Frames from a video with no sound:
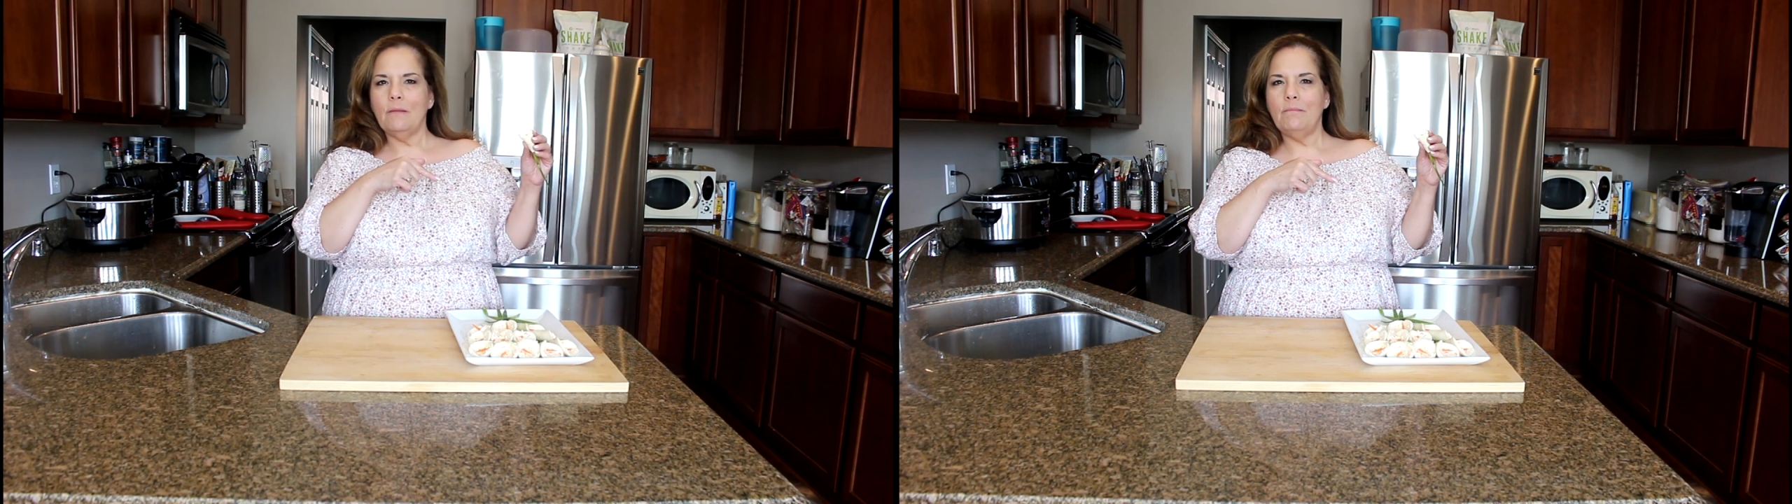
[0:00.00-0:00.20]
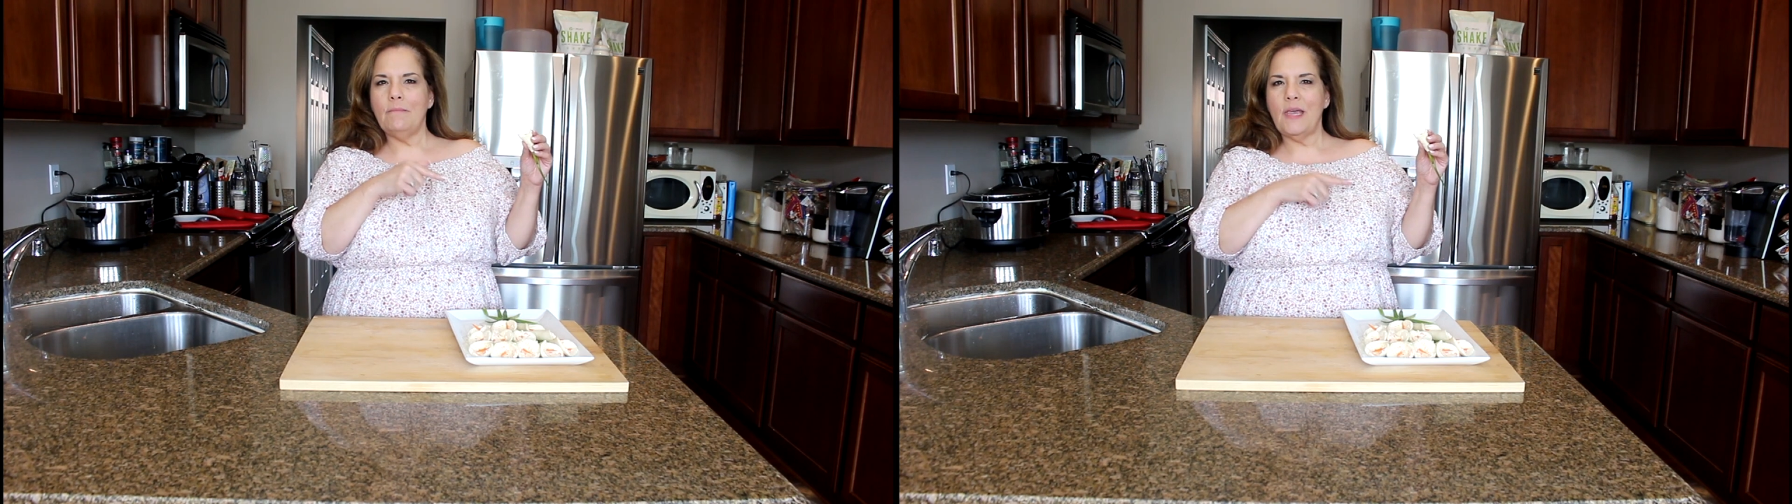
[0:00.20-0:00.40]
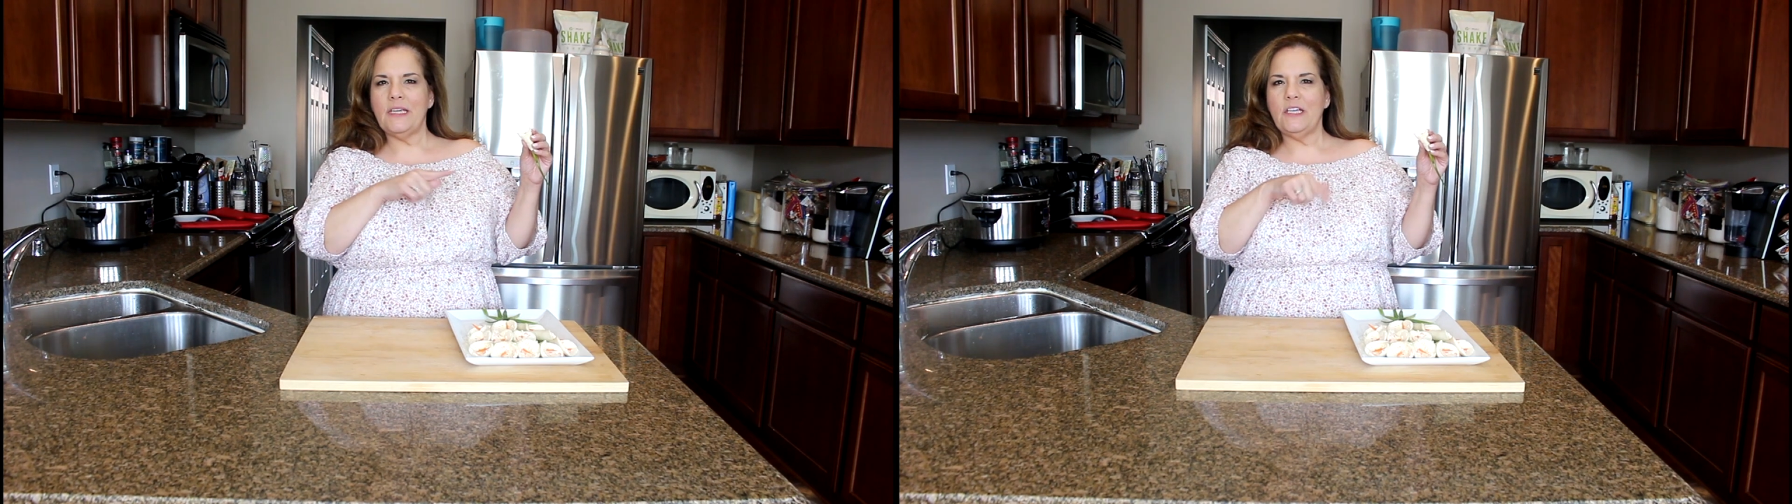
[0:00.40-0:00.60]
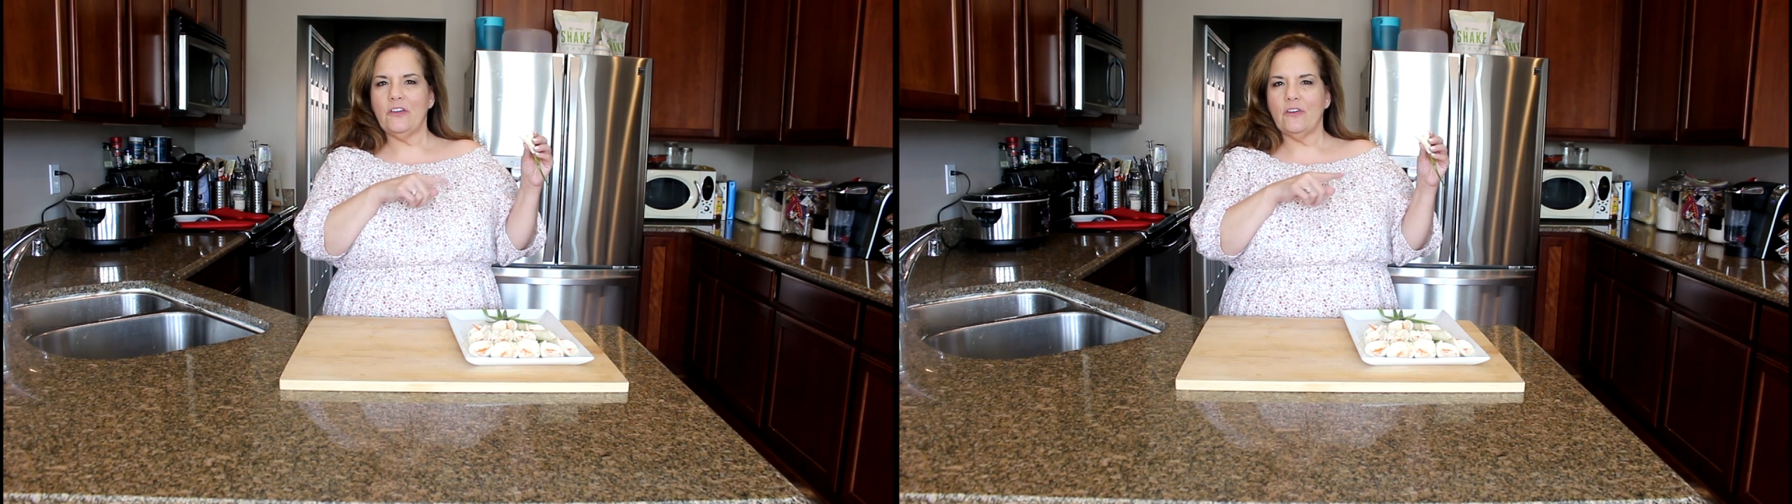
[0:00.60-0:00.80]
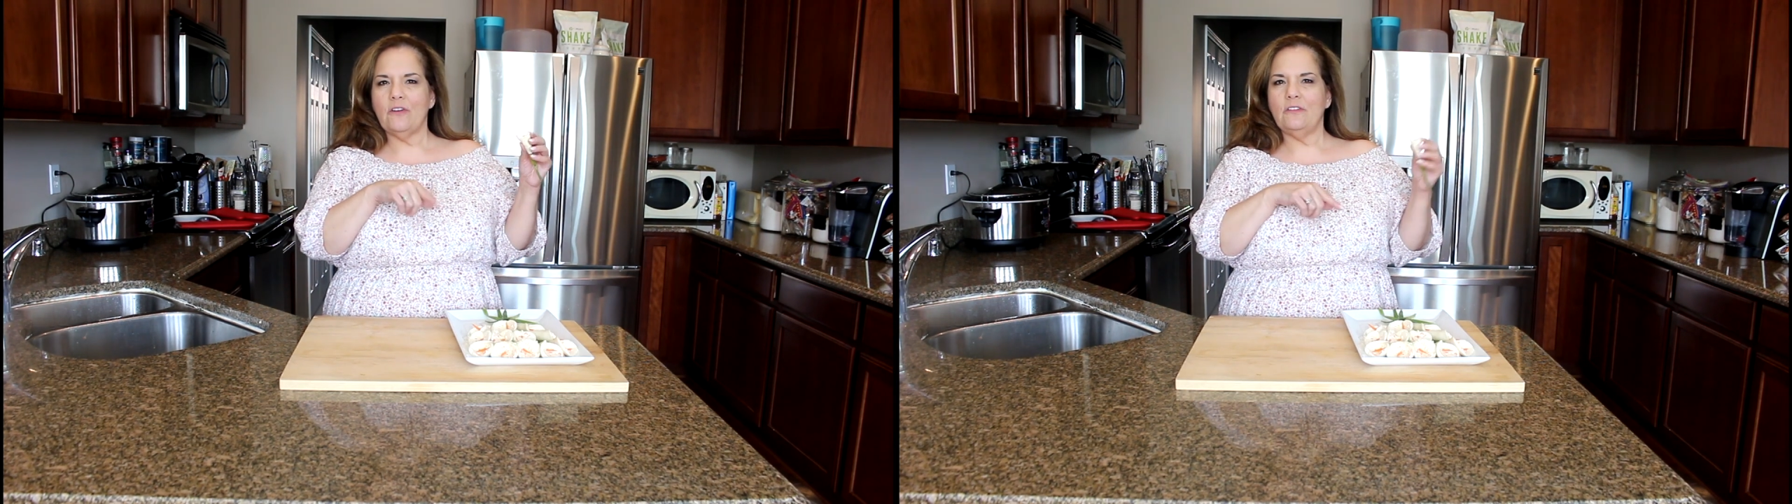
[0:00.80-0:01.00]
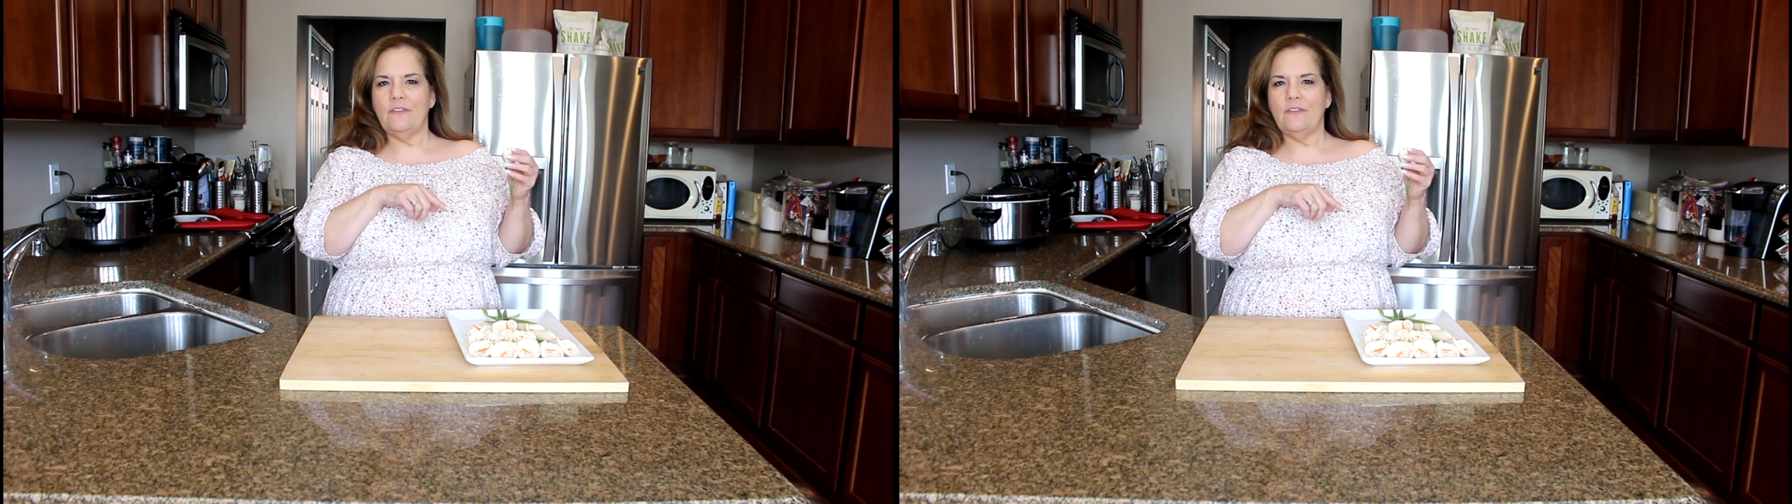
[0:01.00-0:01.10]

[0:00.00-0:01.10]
making your own